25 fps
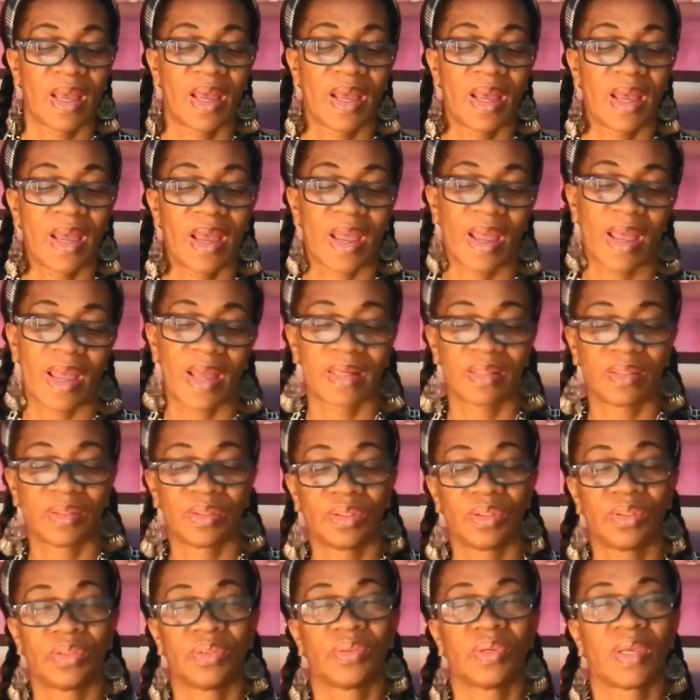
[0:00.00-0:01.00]
how do
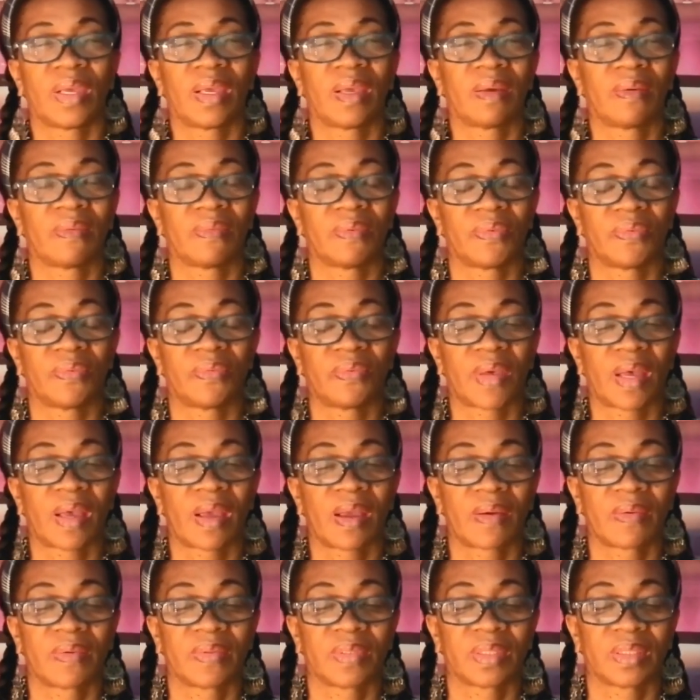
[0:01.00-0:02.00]
you have a
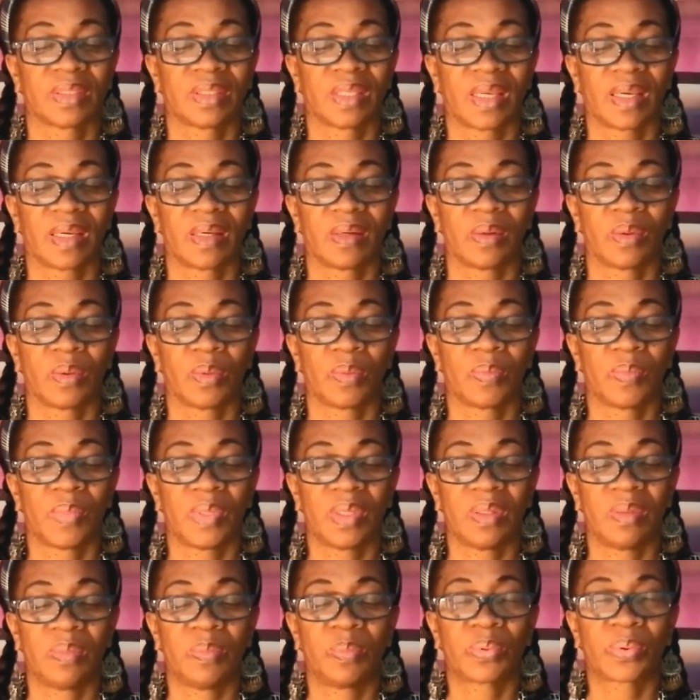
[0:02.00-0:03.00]
virus that gonna
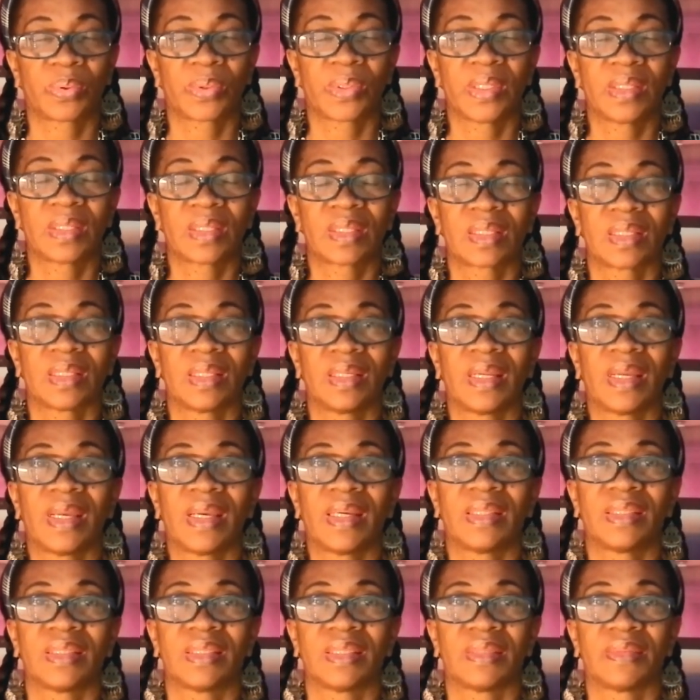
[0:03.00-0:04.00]
be
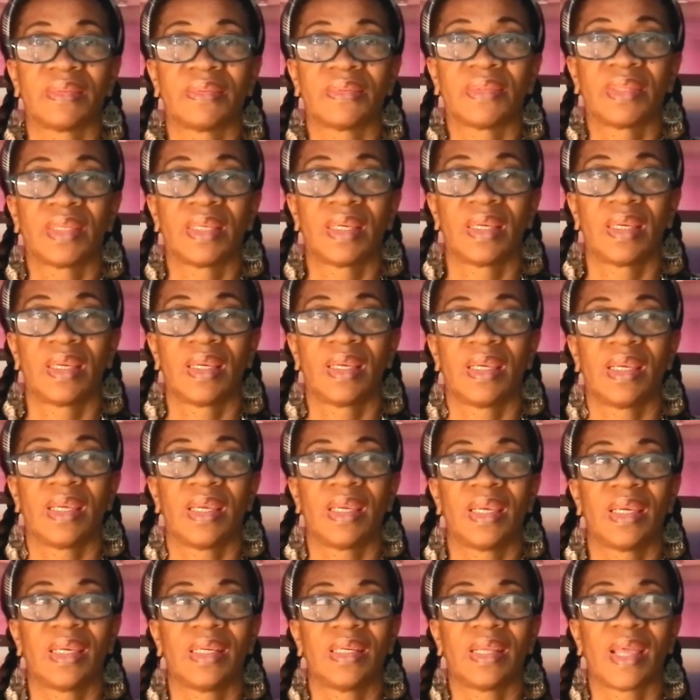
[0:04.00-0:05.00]
pre-selective
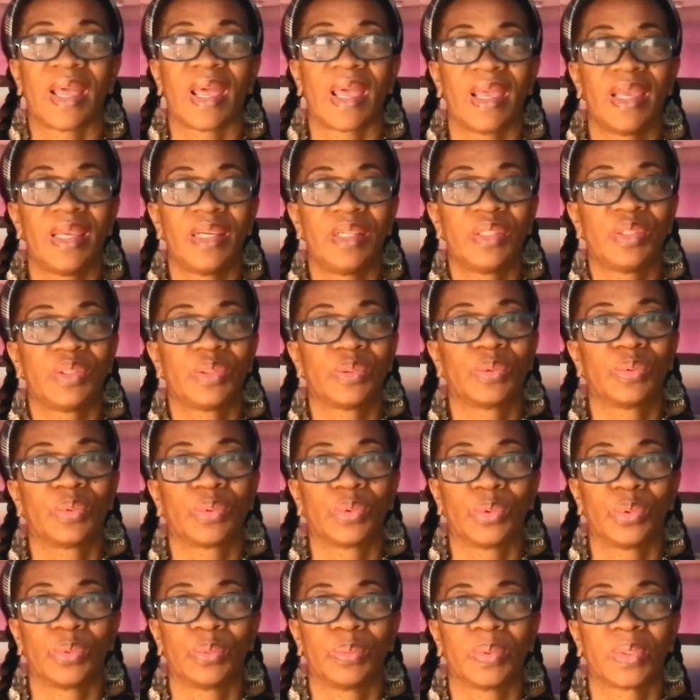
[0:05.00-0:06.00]
in age
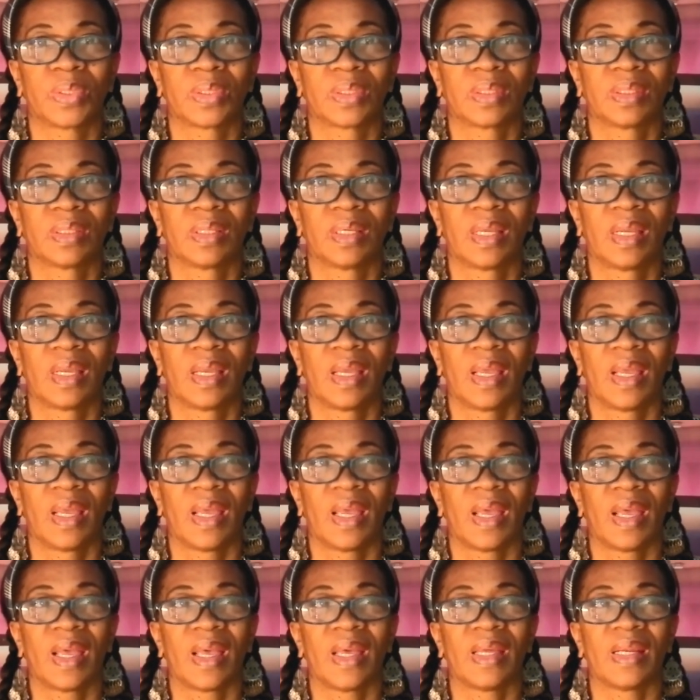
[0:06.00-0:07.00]
groups?
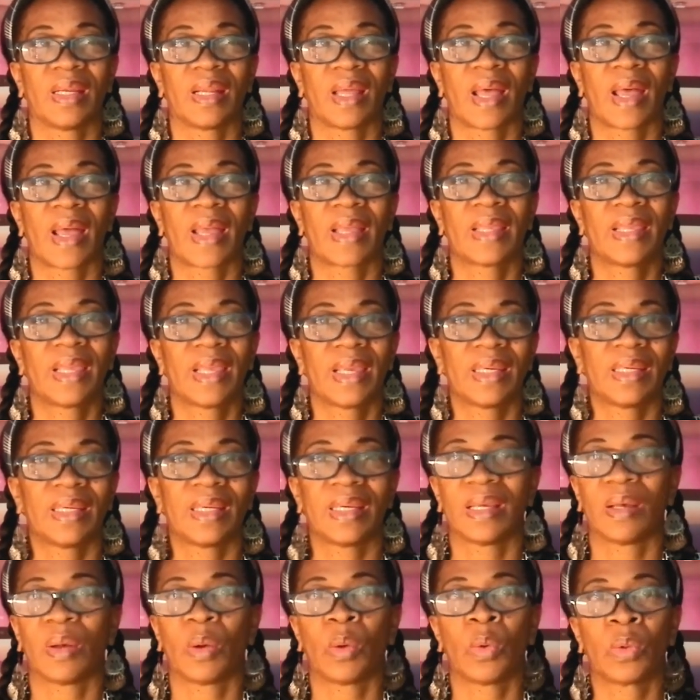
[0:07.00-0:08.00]
And I get
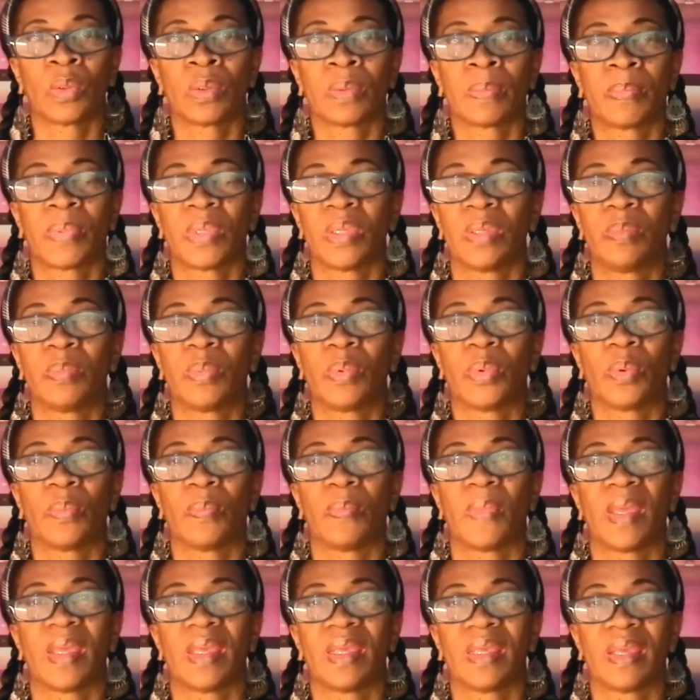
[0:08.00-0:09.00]
that older people
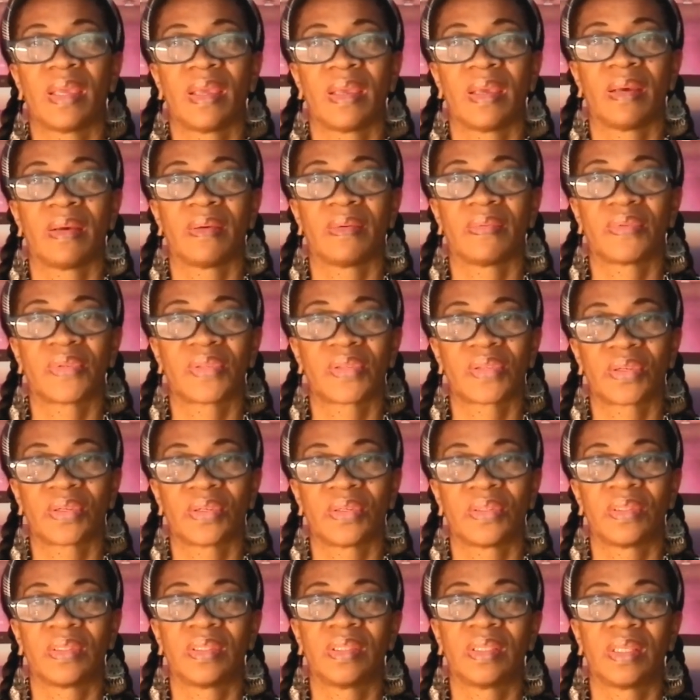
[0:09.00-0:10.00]
may have
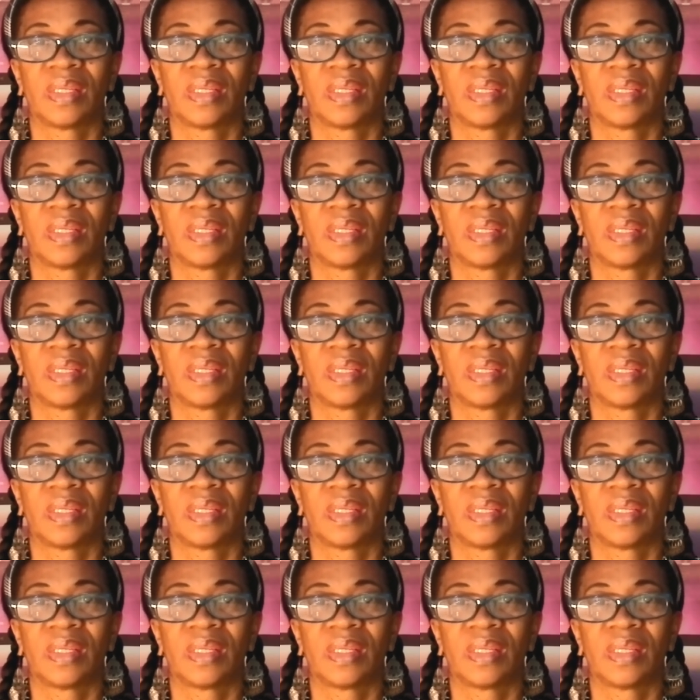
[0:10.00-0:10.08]
certain